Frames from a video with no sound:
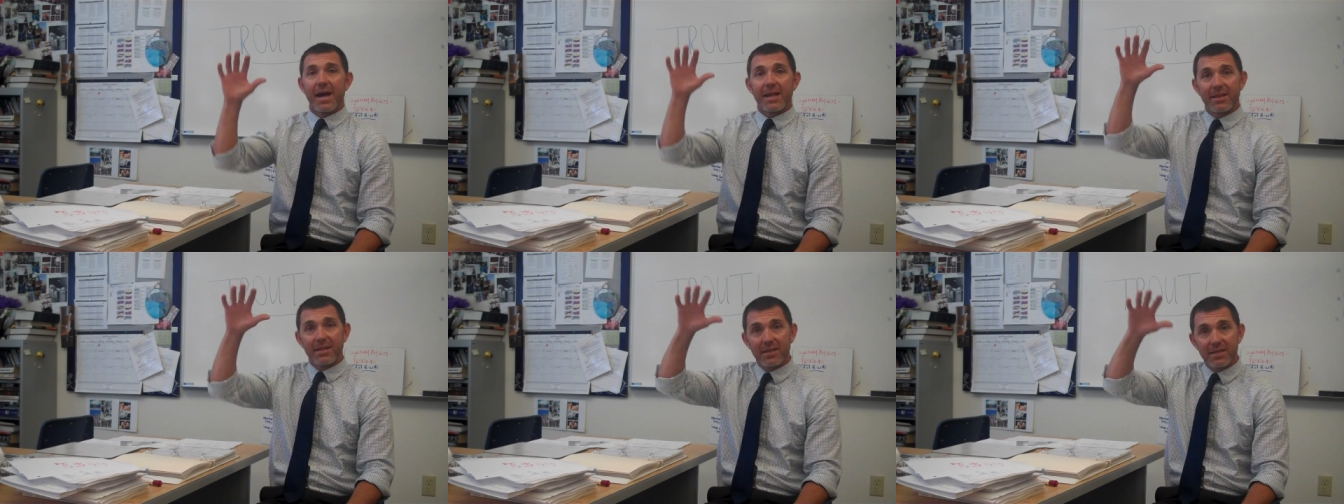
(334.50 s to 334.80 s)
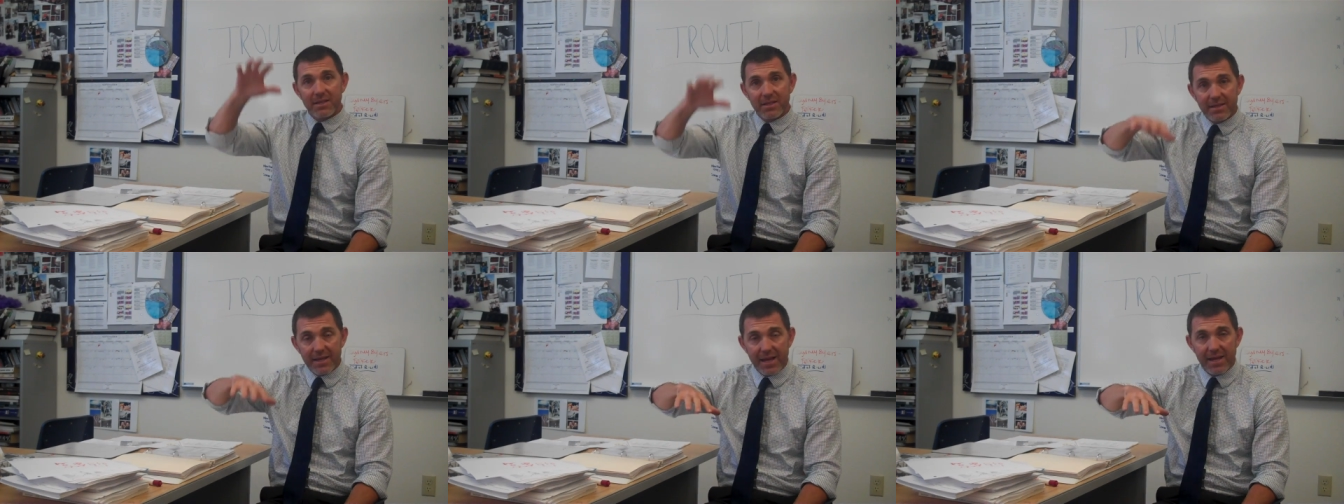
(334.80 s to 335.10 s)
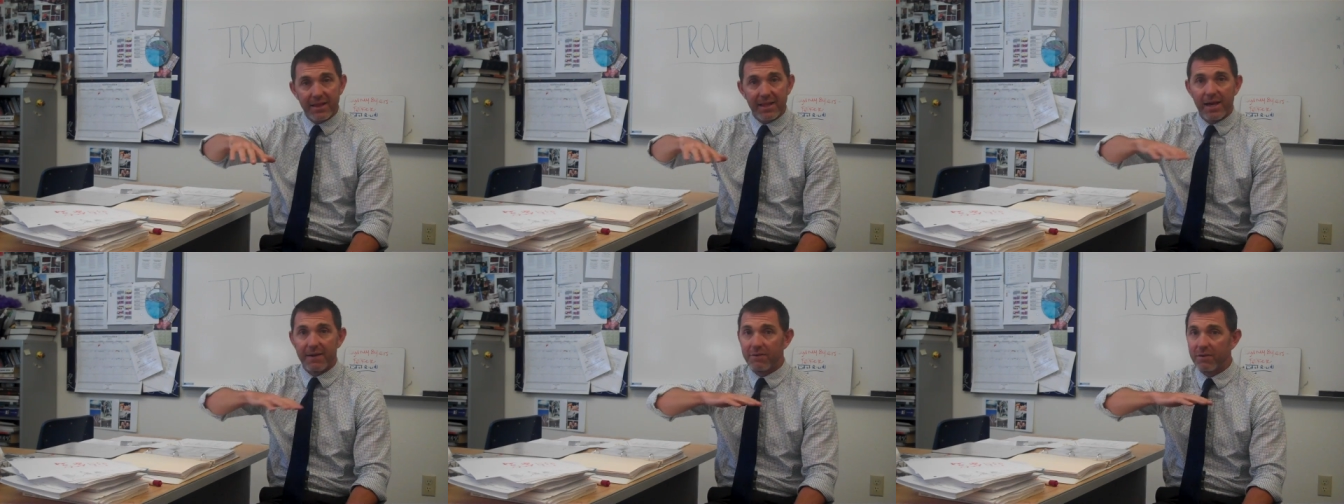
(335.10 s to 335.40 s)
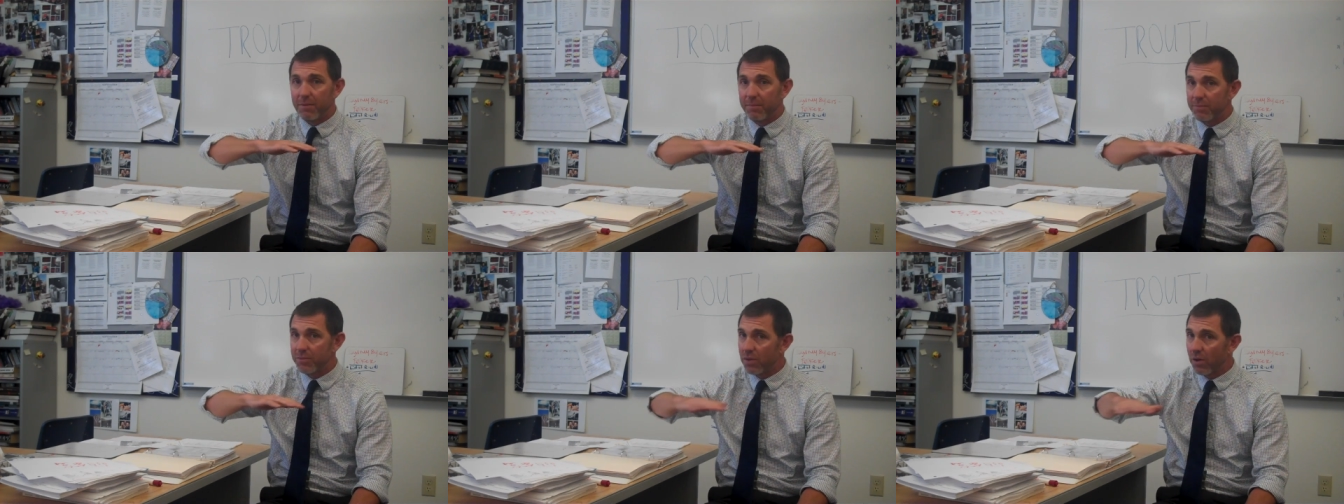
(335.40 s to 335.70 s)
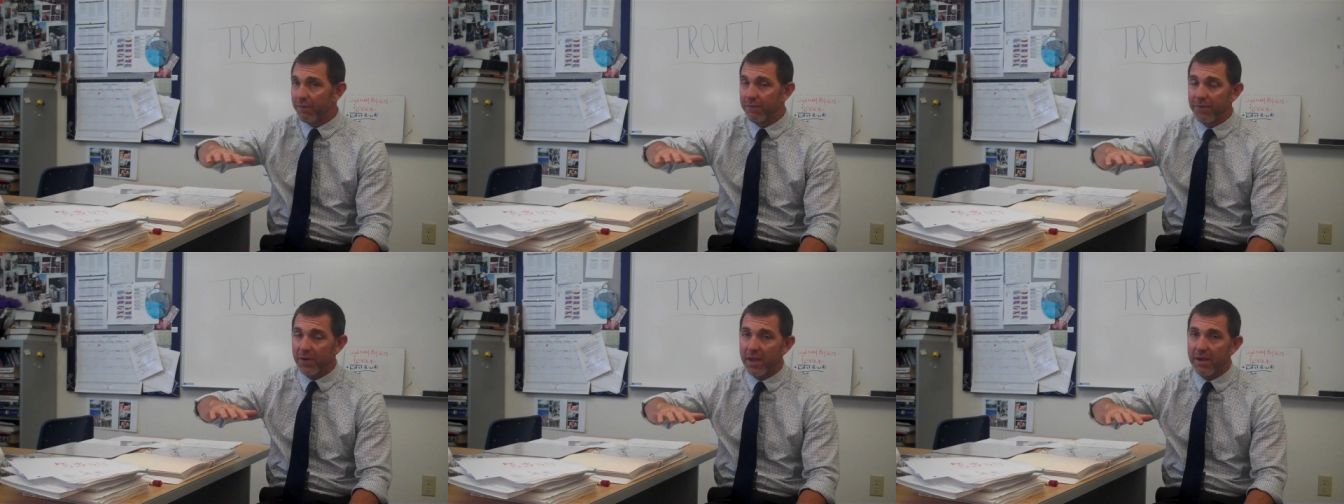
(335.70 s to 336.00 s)
at the state level,
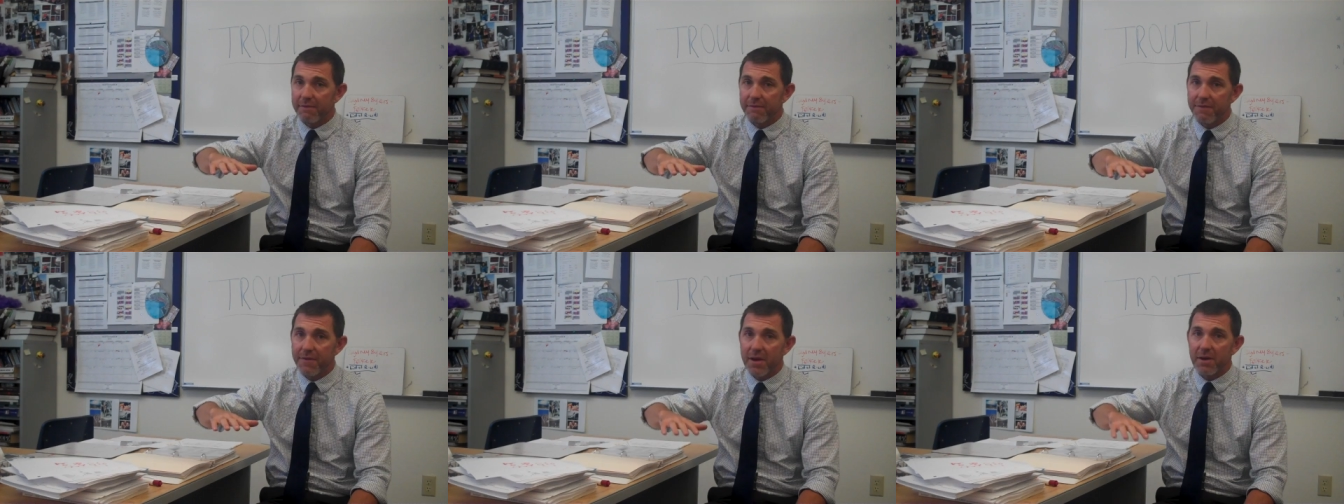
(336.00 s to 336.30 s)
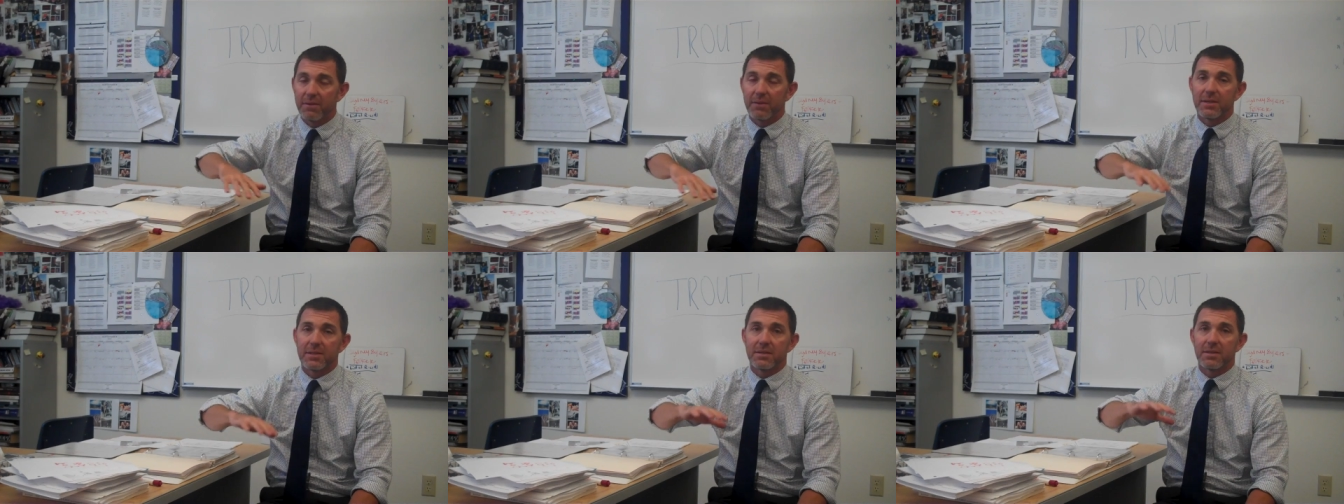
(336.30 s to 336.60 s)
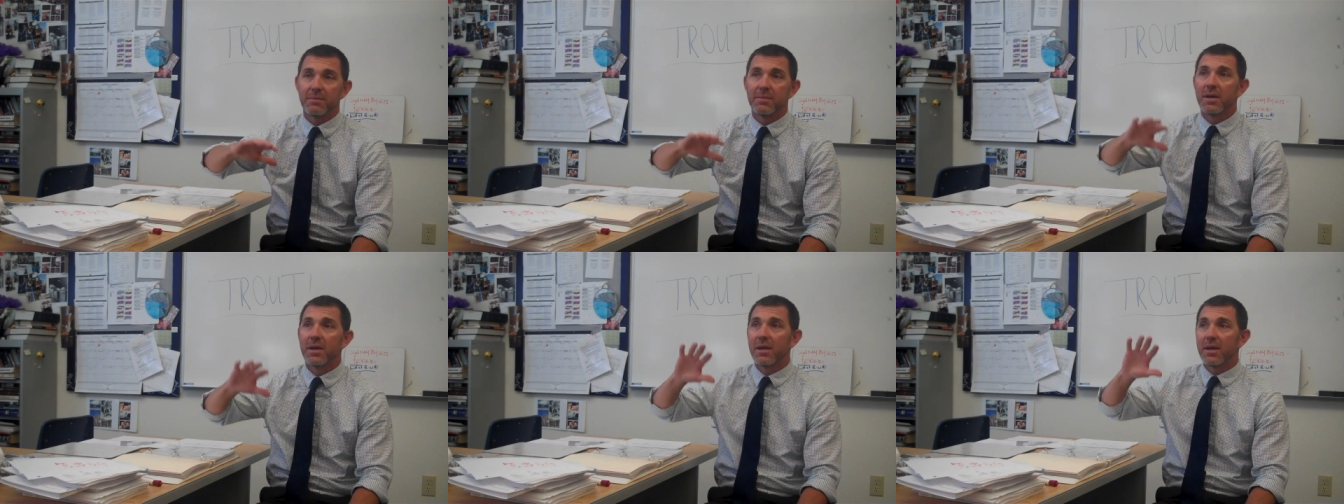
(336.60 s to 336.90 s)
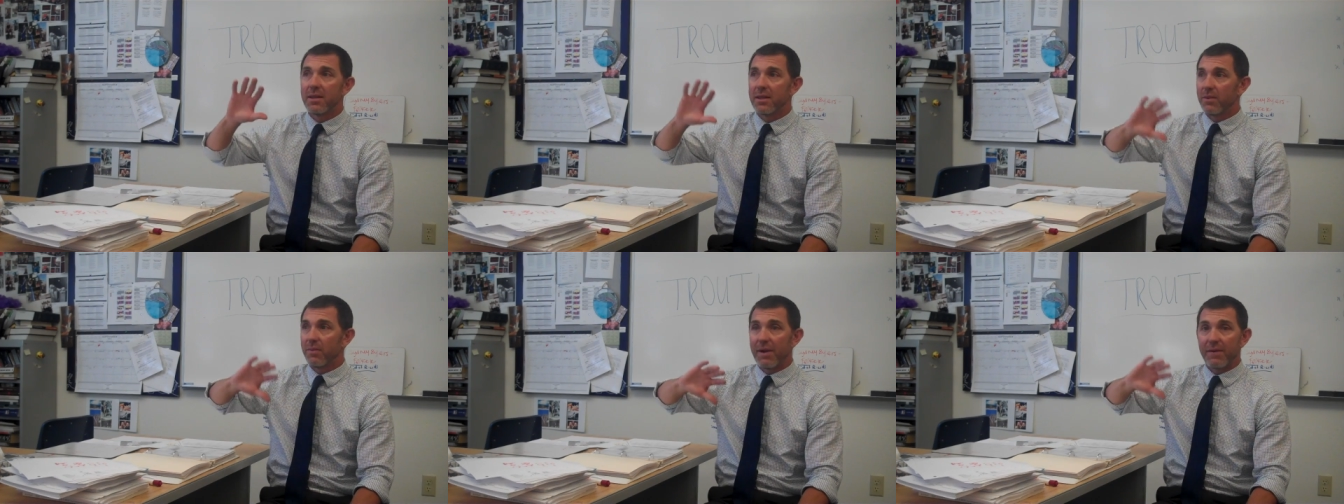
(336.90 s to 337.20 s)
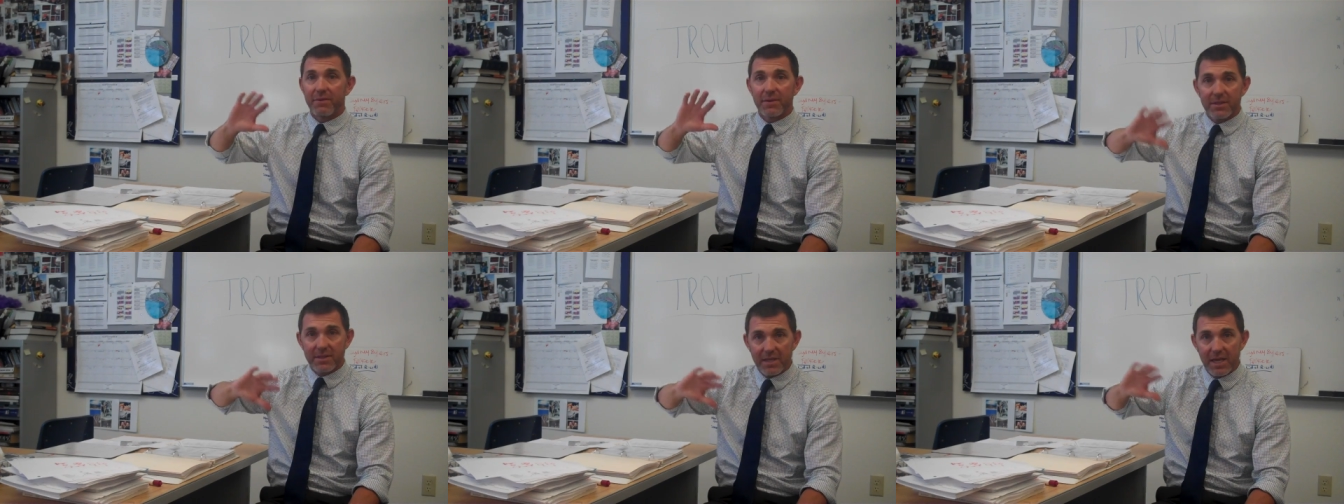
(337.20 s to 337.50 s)
don't forget federalism, that
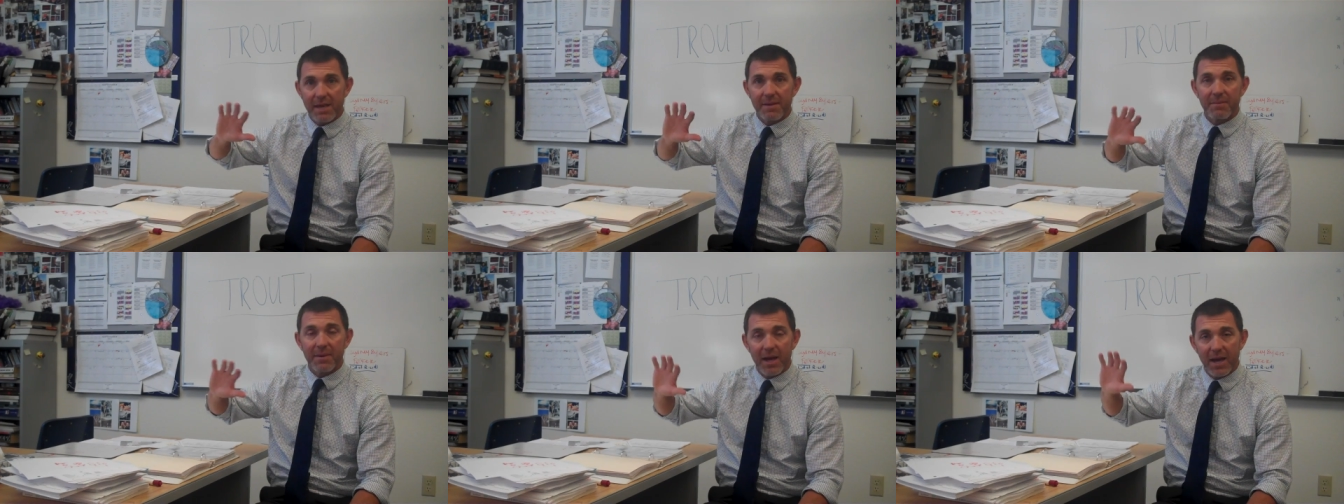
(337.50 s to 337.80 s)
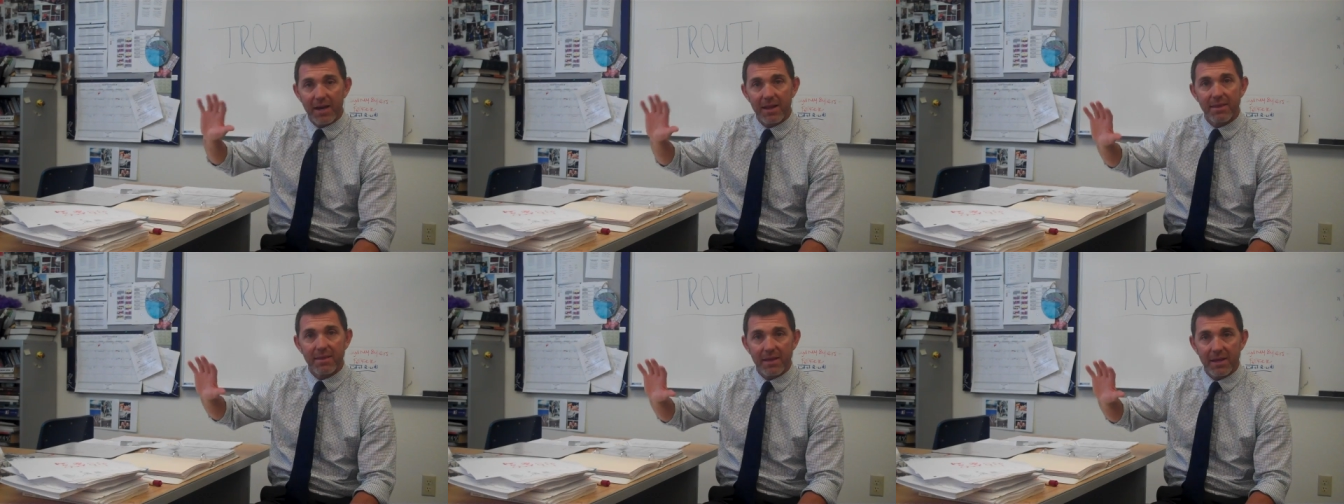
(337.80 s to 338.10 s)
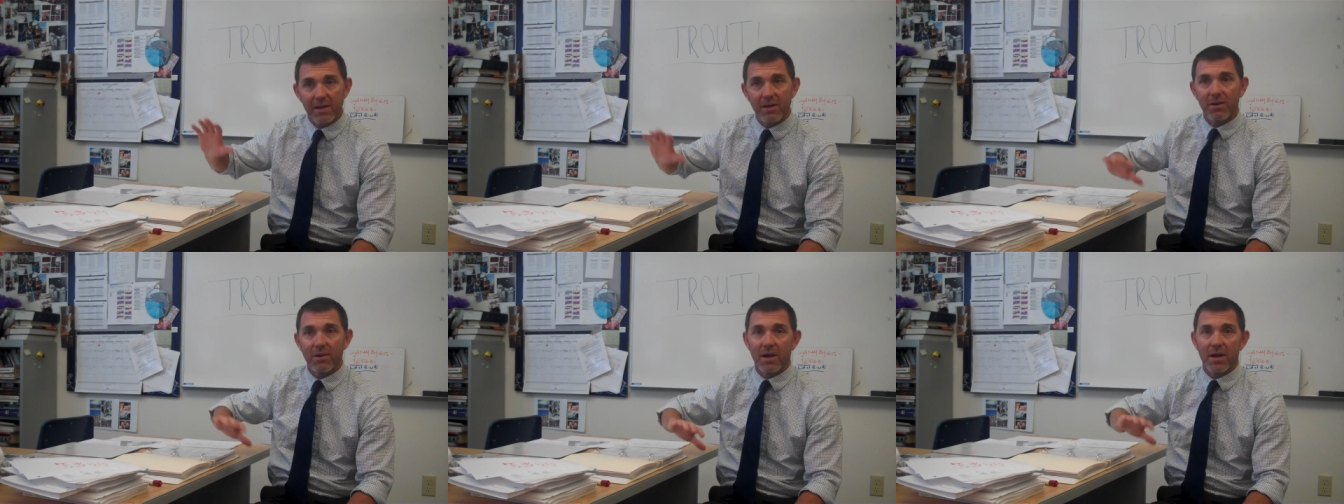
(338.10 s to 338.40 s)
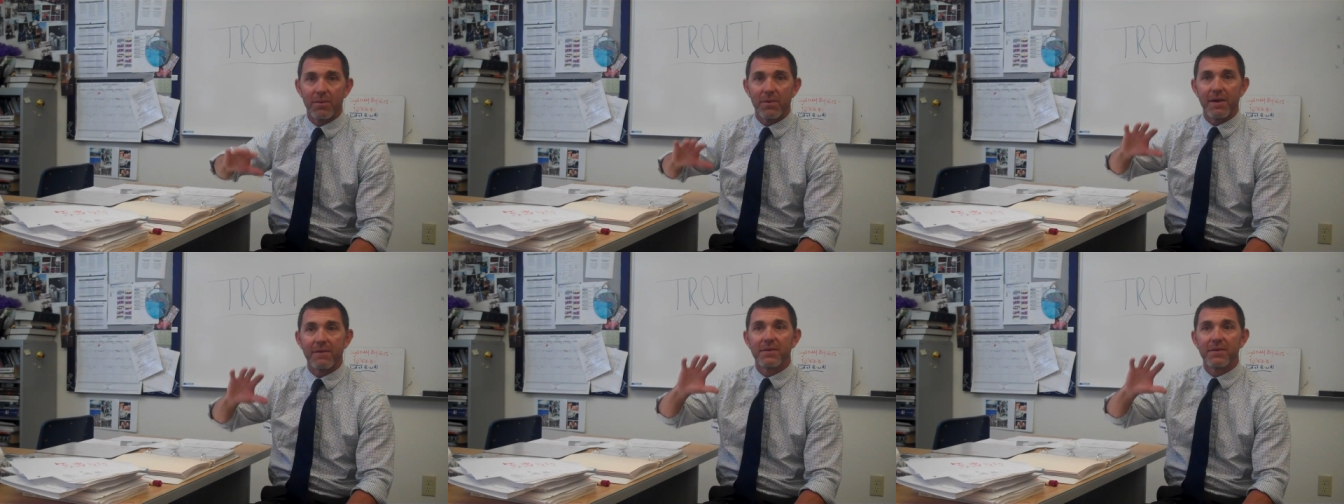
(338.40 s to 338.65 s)
we have the same kind of thing going on.